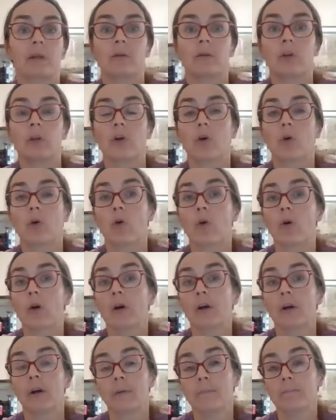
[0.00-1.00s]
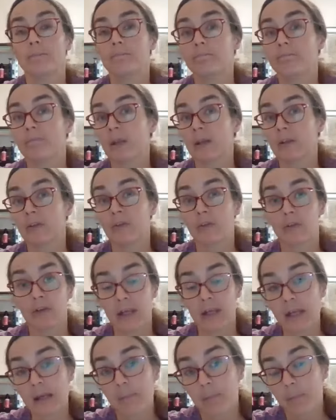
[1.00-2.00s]
Or gets to
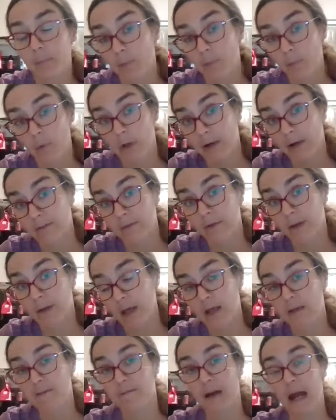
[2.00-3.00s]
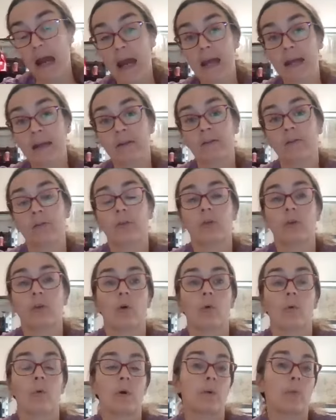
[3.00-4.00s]
keep whatever they find,
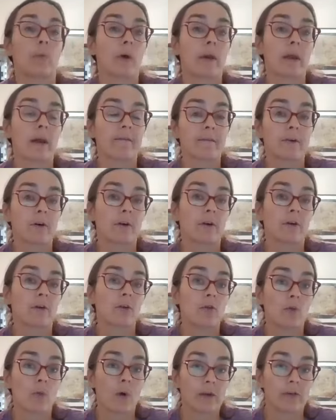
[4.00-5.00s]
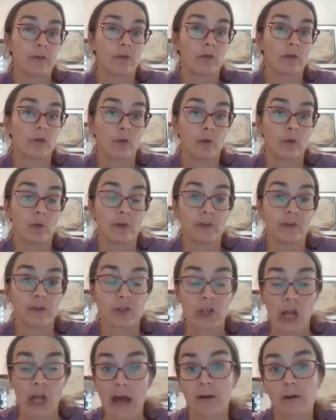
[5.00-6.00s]
whatever you want to do as a
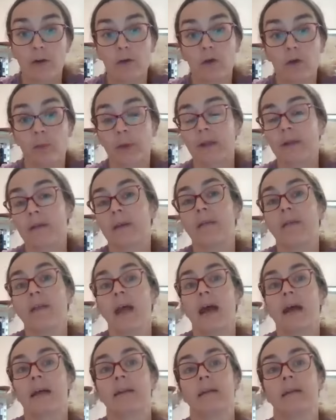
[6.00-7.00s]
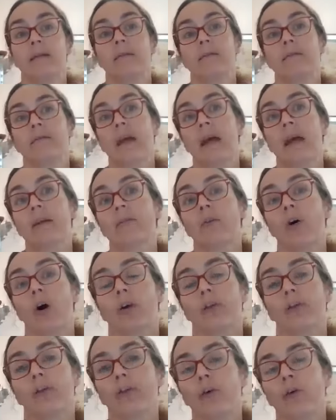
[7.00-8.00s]
challenge, but that
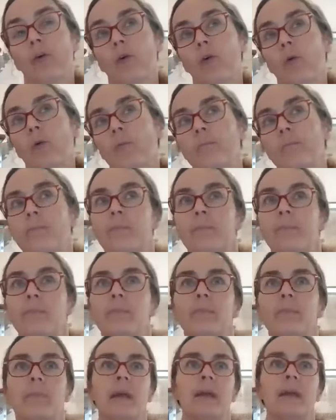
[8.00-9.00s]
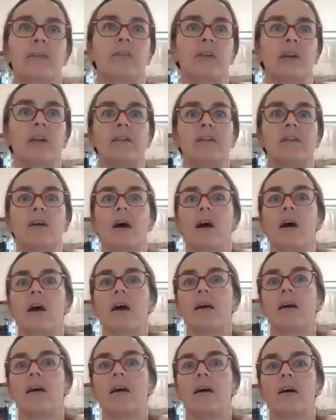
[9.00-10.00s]
also makes it
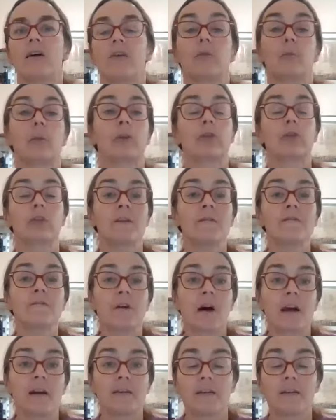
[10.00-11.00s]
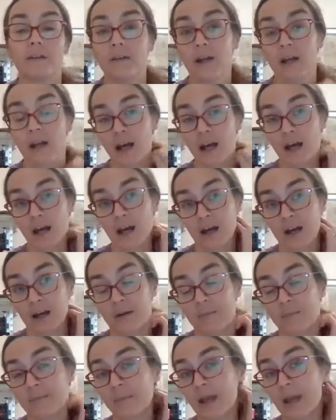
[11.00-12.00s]
especially fun,
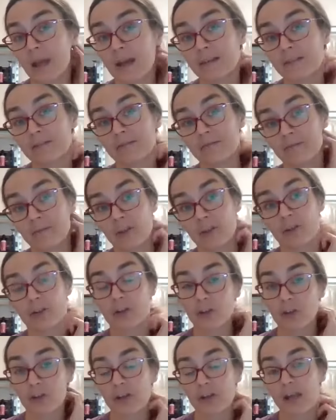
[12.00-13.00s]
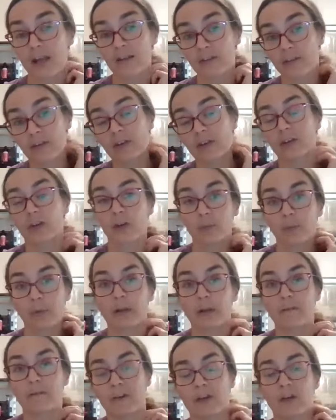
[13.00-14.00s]
and creates a little
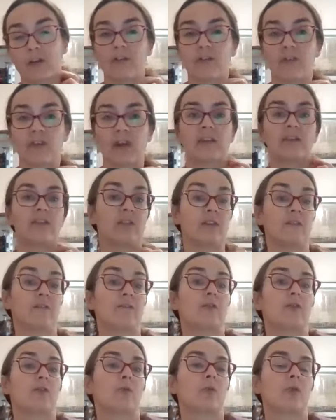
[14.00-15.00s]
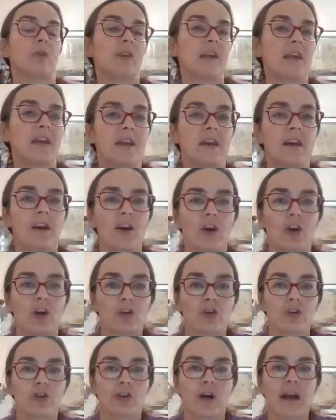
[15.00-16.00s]
bit of an incentive to really
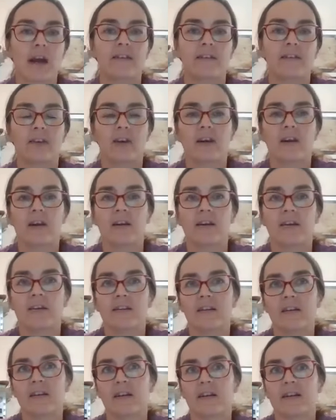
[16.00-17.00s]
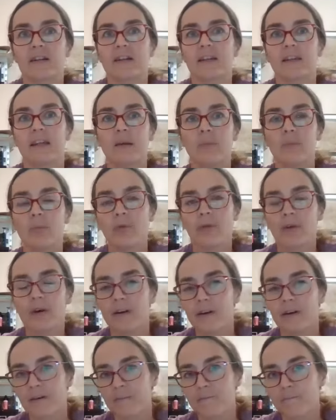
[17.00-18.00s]
try to keep
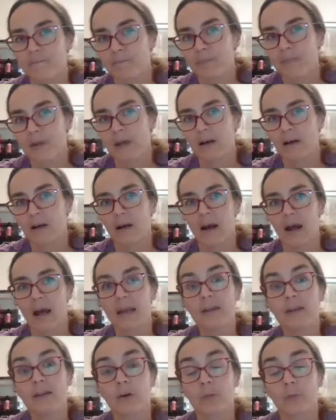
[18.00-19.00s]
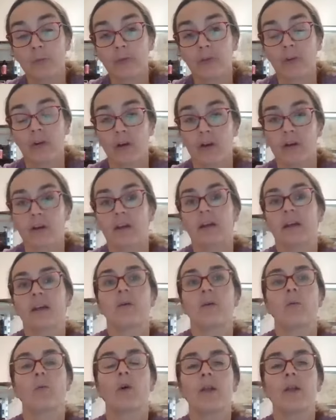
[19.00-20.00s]
the items
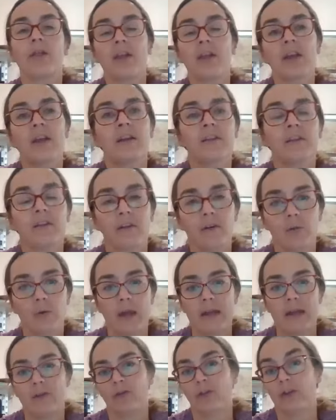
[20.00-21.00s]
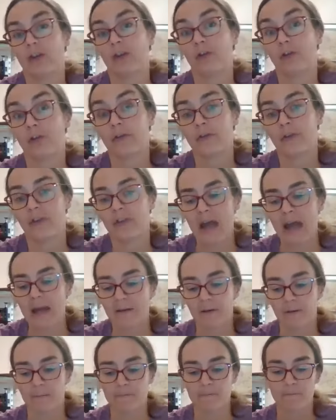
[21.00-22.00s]
within the range that you've
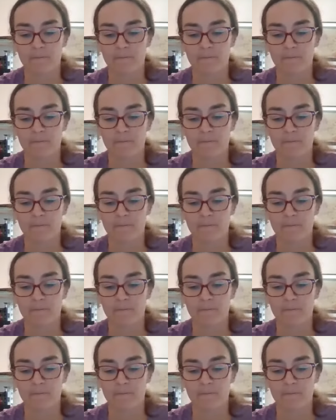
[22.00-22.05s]
set.